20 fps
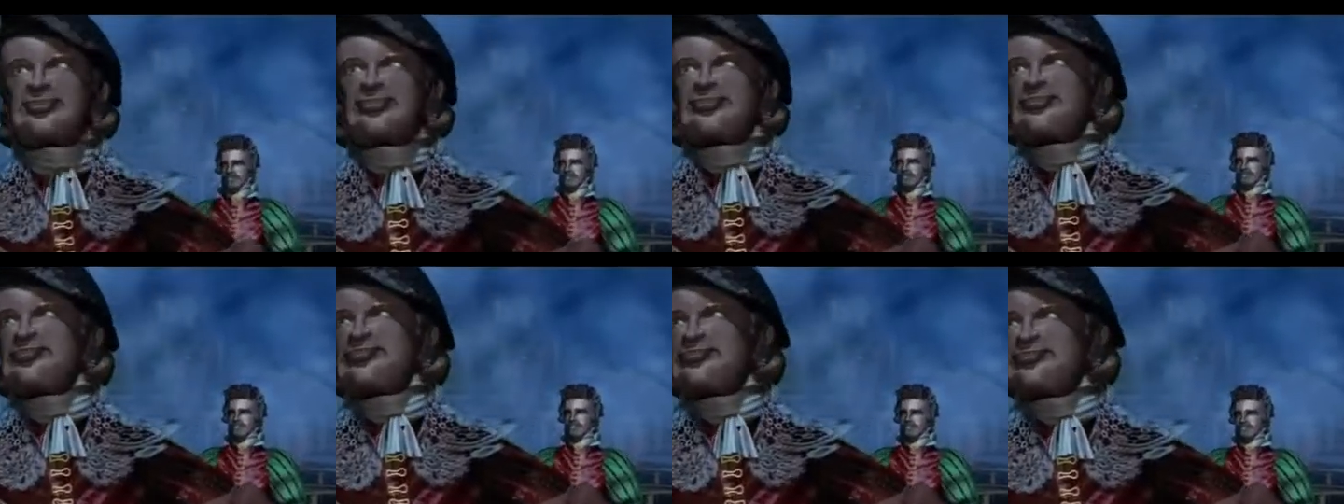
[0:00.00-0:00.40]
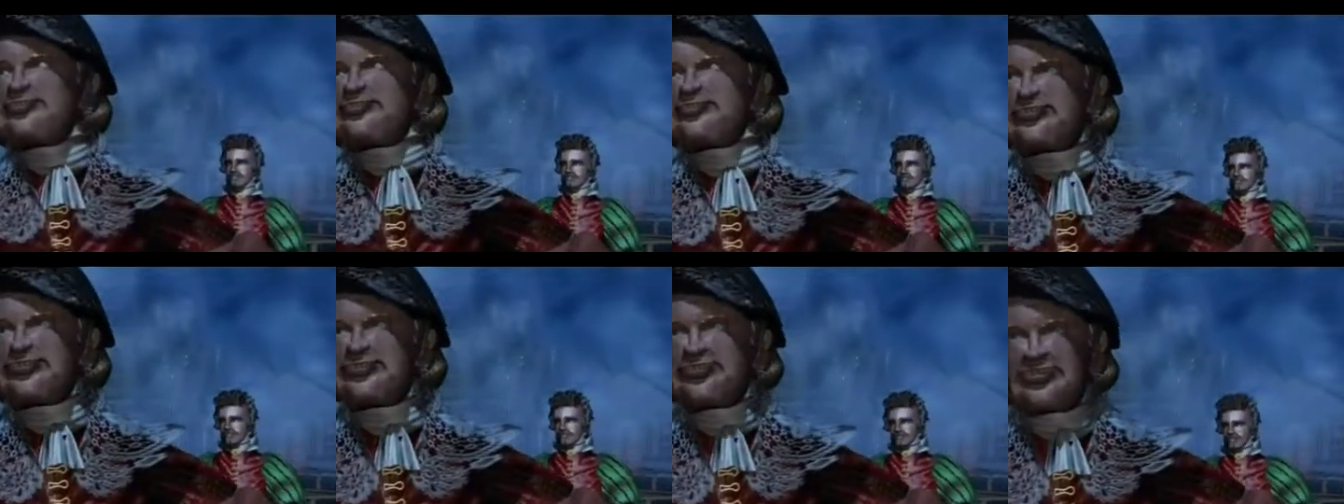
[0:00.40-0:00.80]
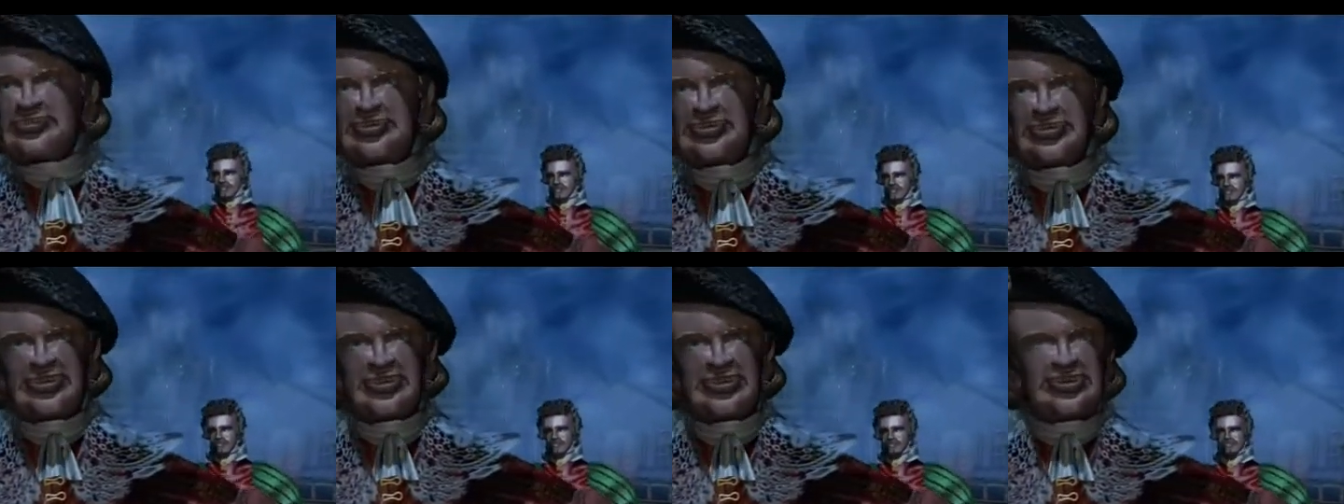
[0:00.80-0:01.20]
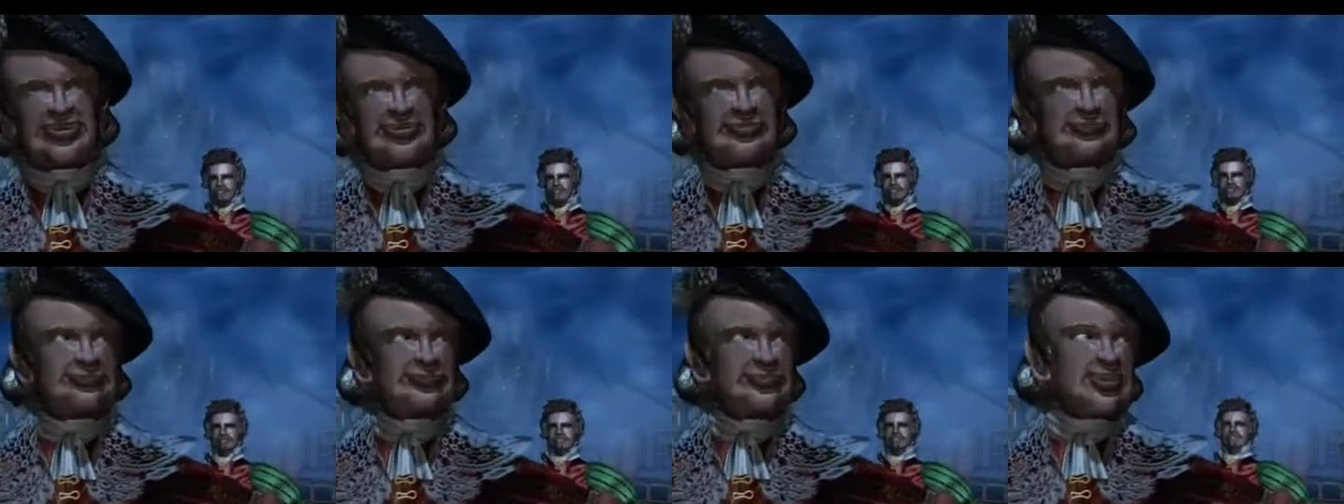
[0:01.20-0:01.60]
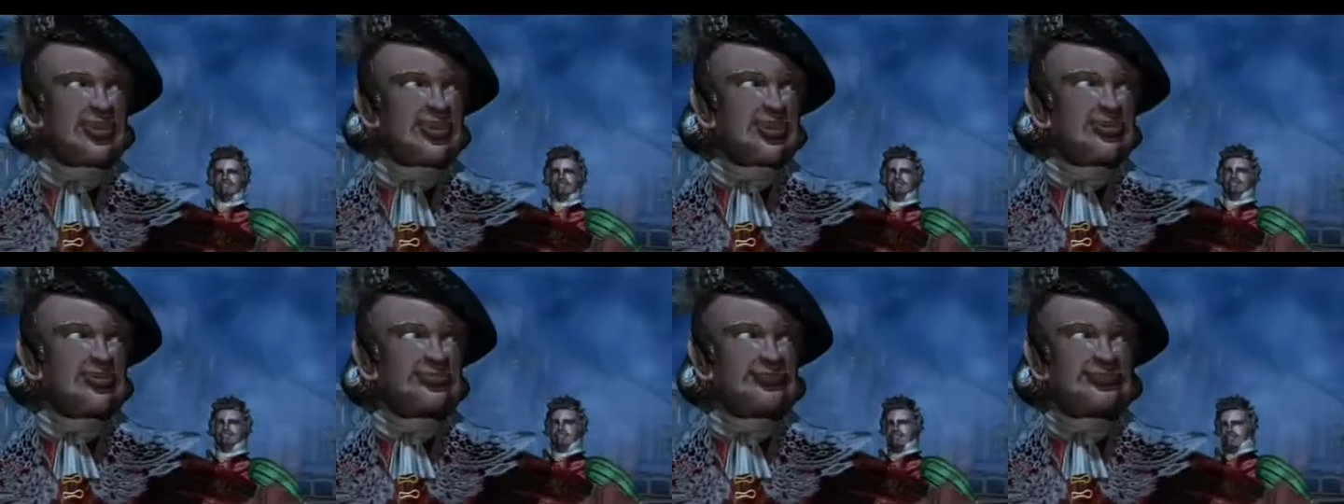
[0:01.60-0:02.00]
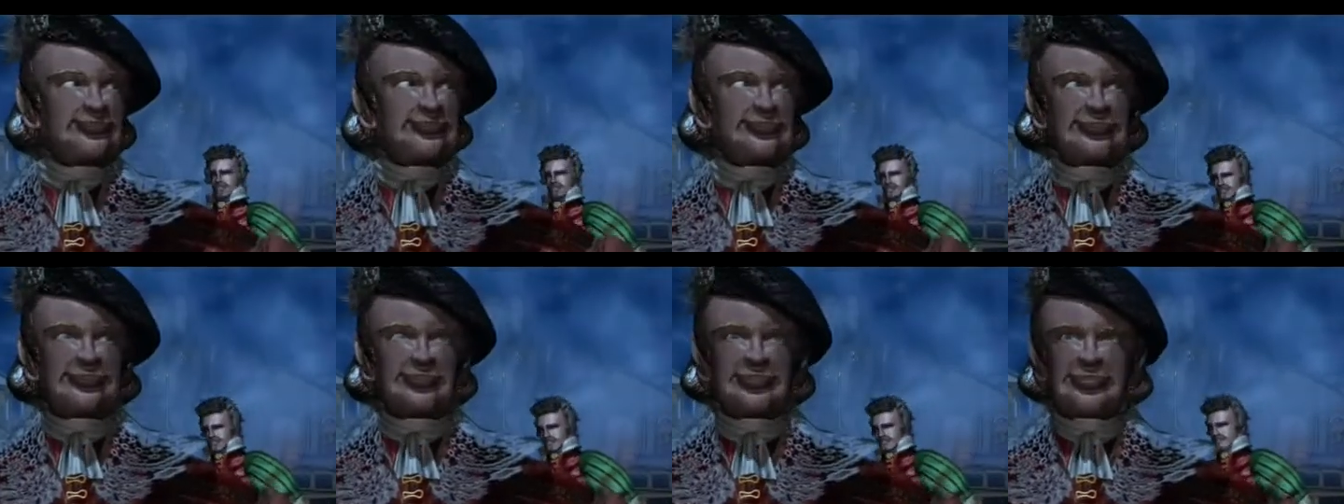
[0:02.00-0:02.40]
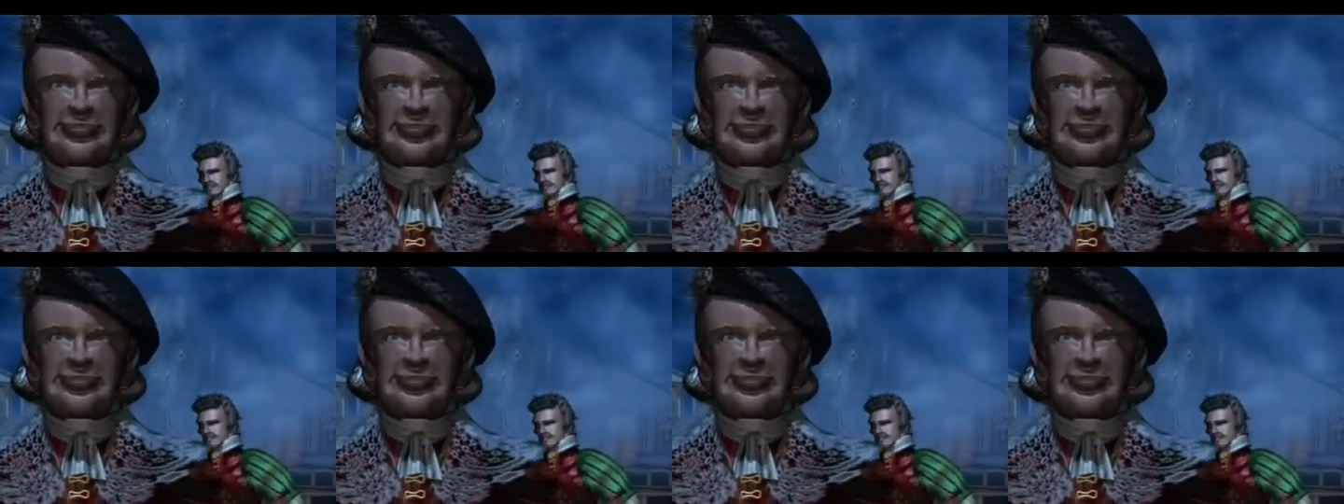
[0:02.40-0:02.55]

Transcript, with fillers: fountains, shall come into his own.